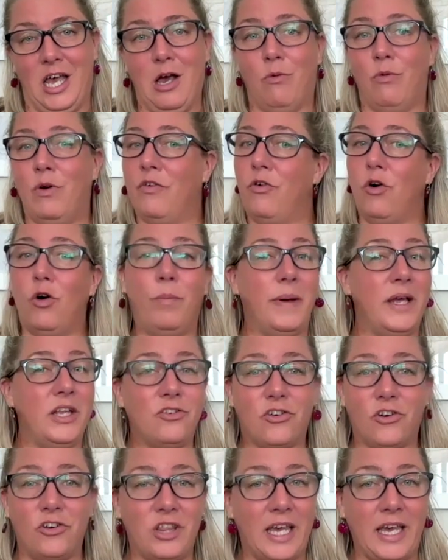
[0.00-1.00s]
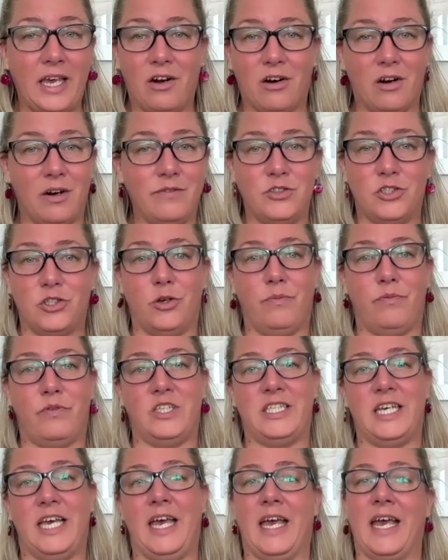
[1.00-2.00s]
We've all been through the era of Zoom
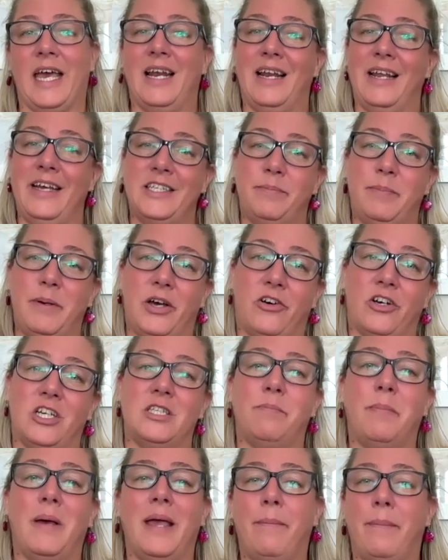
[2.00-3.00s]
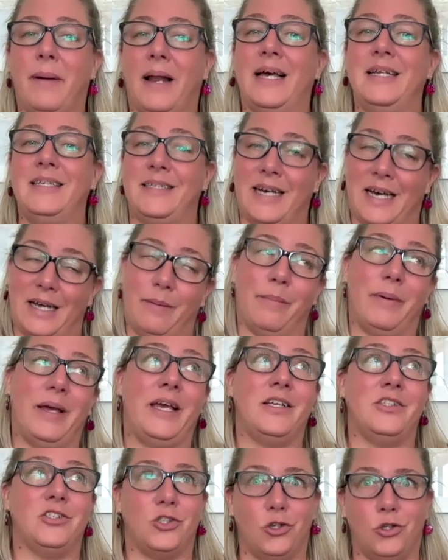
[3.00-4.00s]
fatigue, and let's be honest, people are done
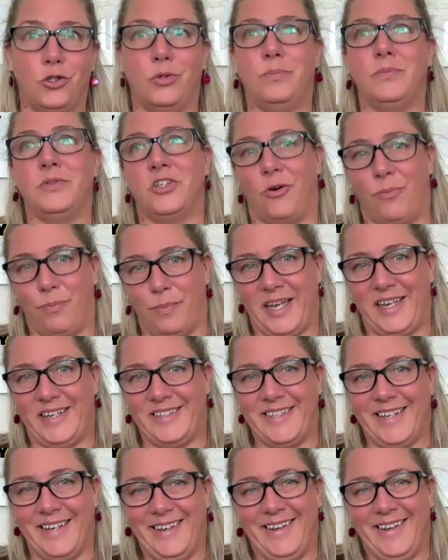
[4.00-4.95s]
being Zoom zombies.